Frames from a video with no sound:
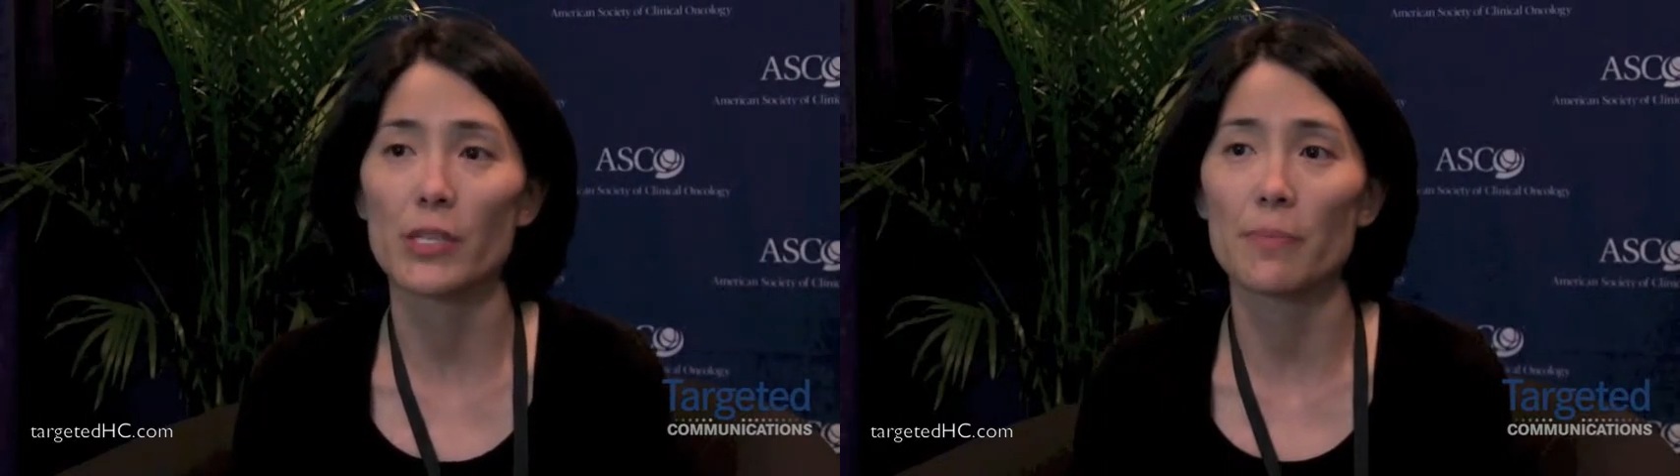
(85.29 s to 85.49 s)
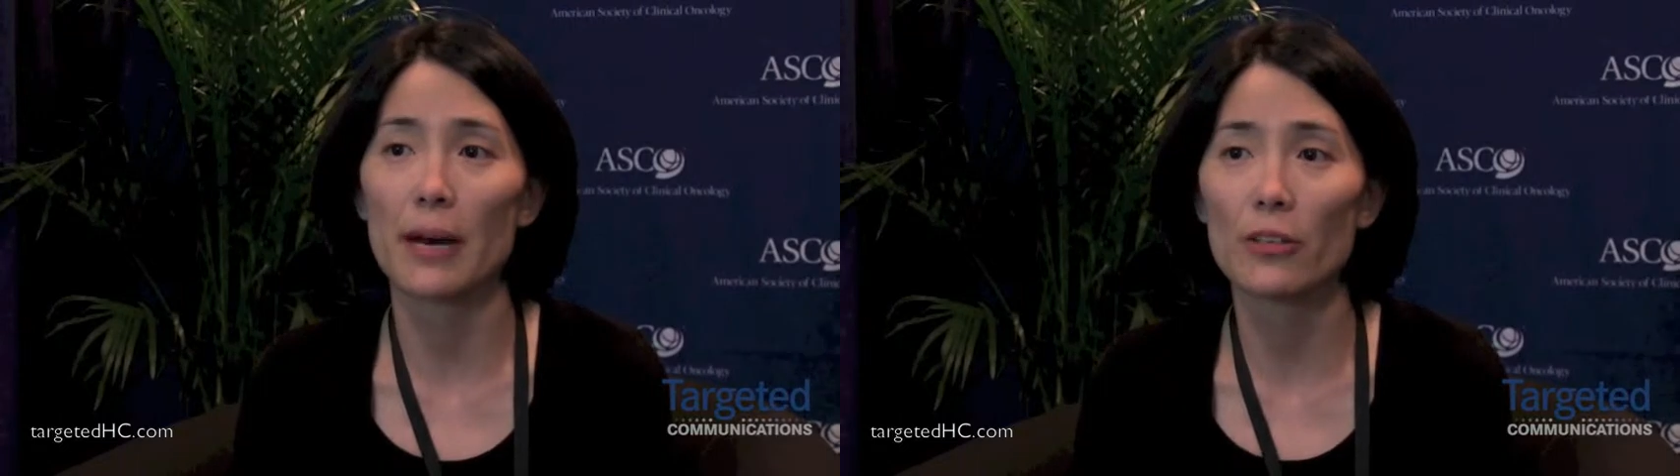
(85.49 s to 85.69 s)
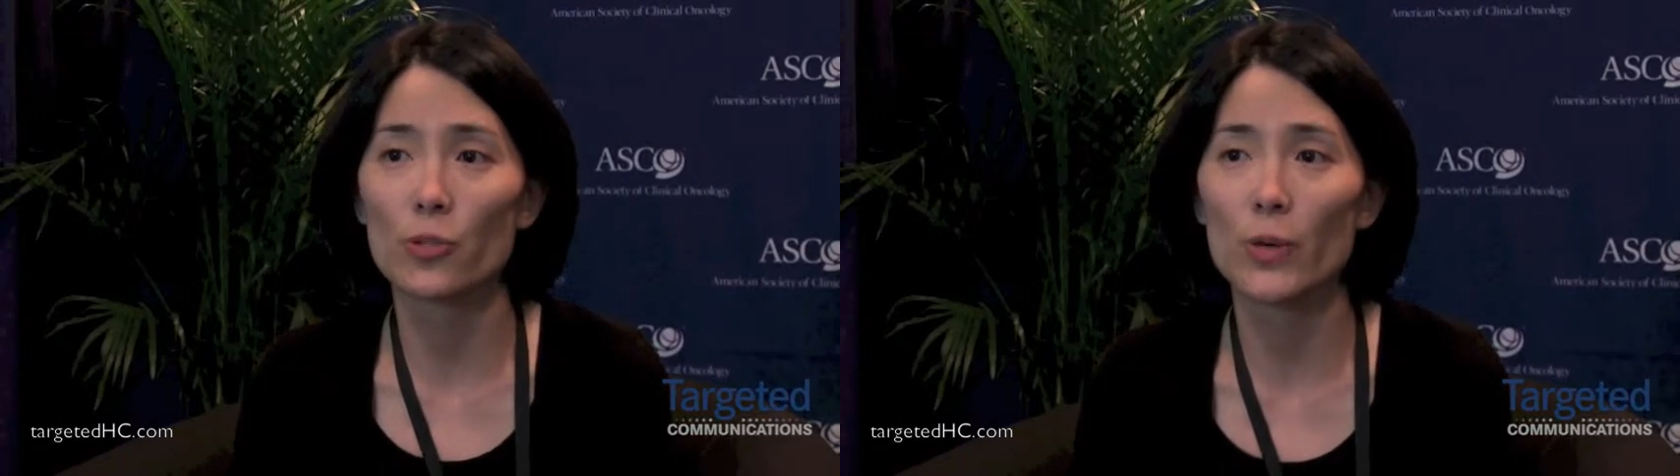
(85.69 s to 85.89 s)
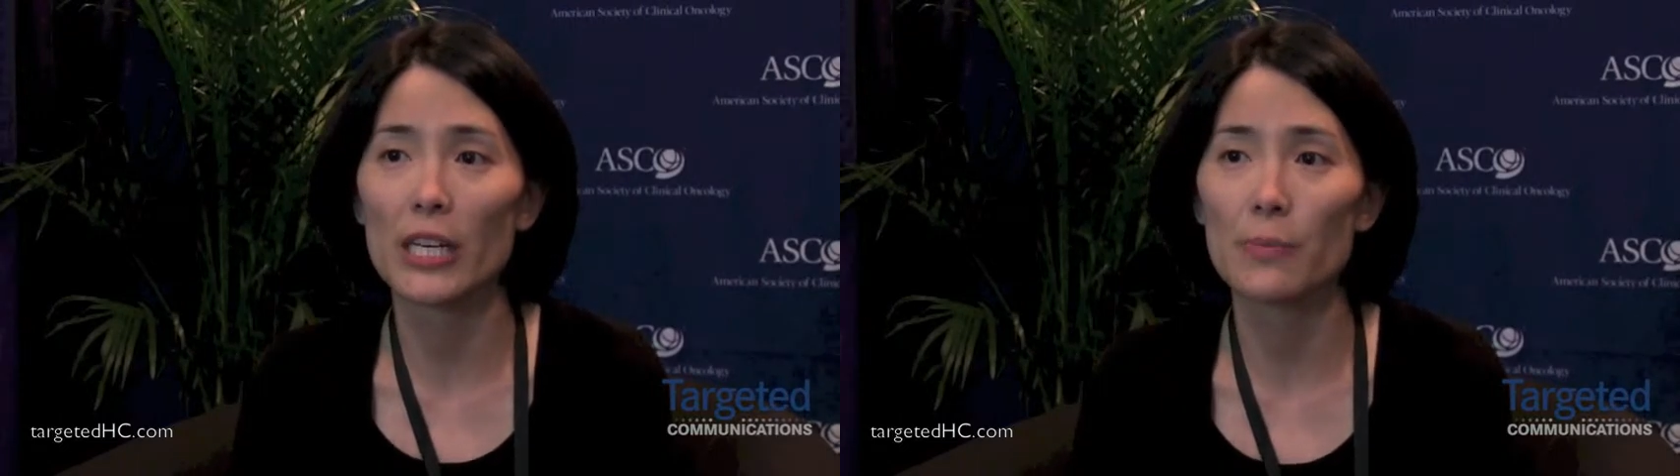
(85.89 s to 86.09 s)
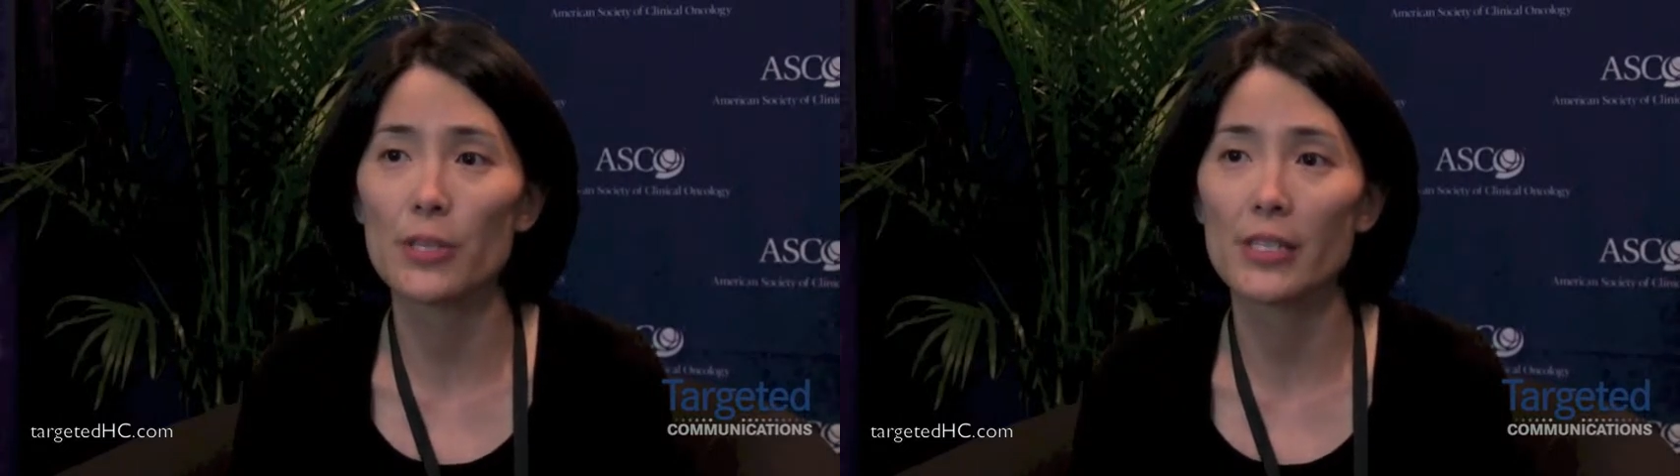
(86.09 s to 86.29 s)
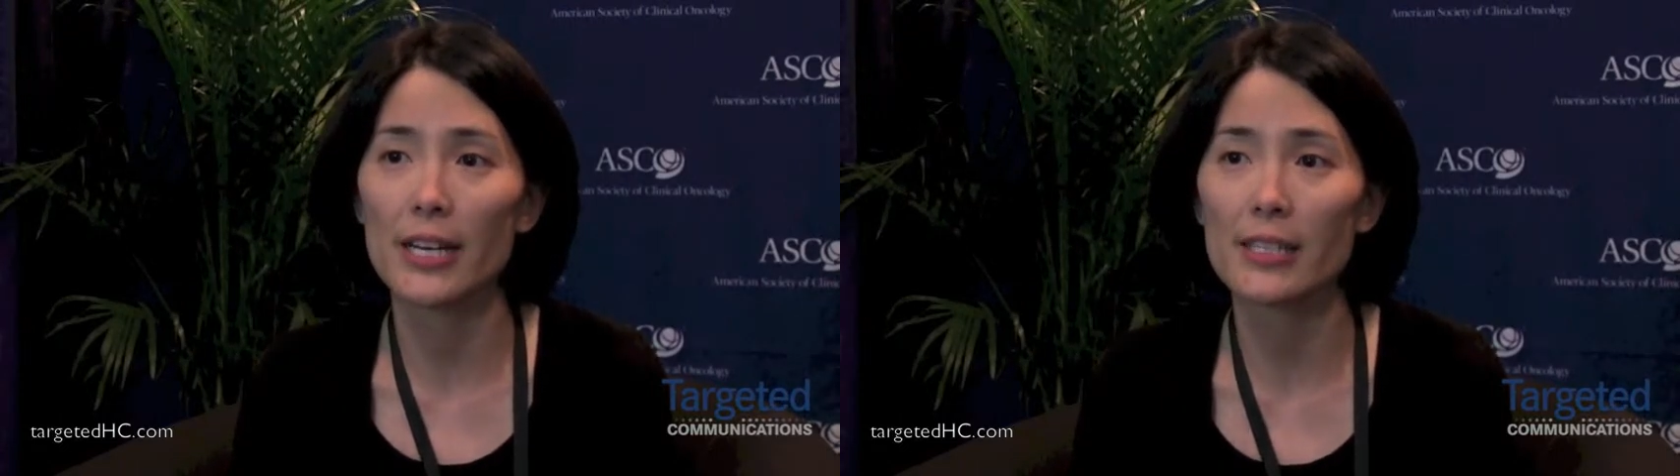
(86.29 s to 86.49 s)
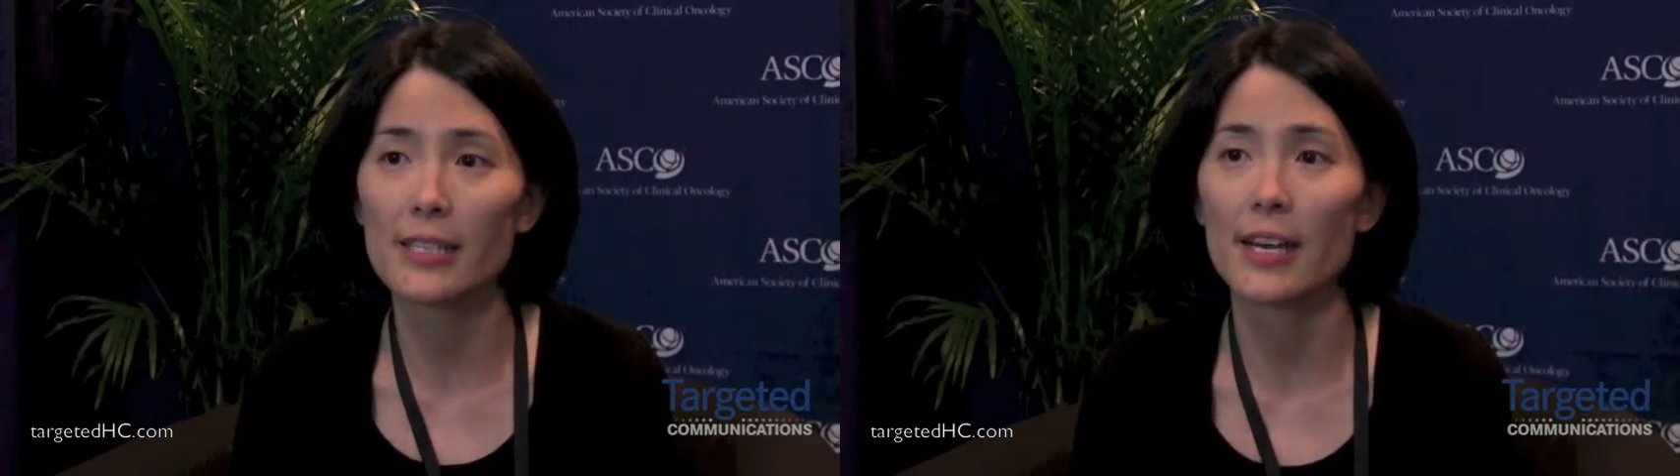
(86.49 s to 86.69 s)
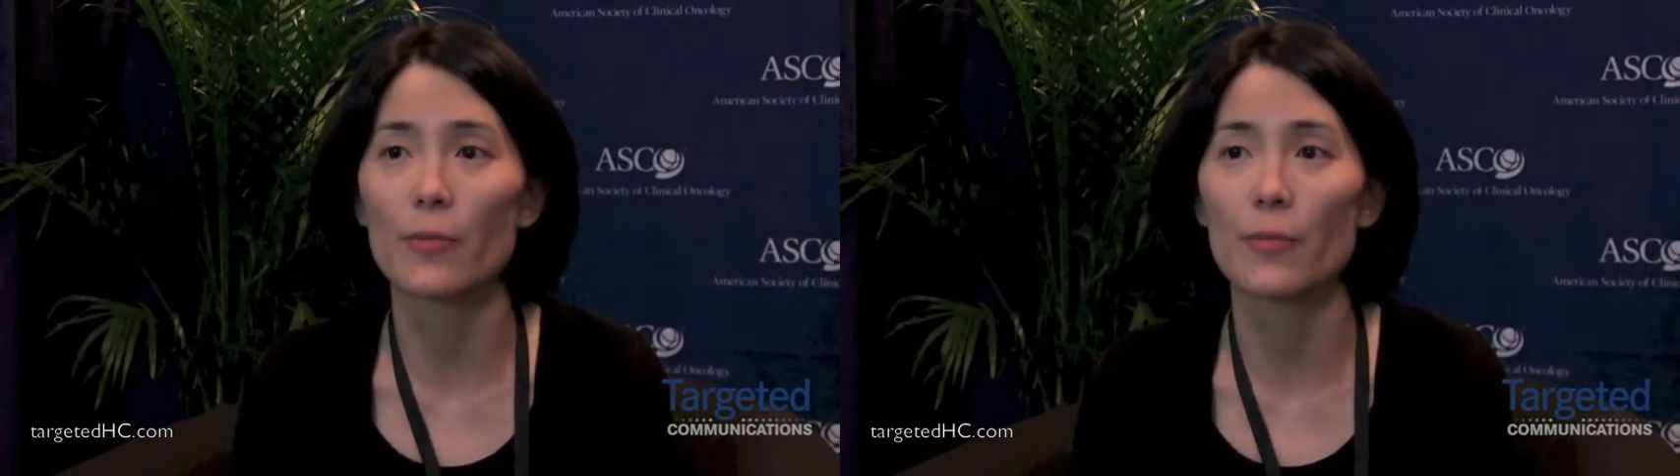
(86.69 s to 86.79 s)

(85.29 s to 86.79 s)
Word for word: was about 20%,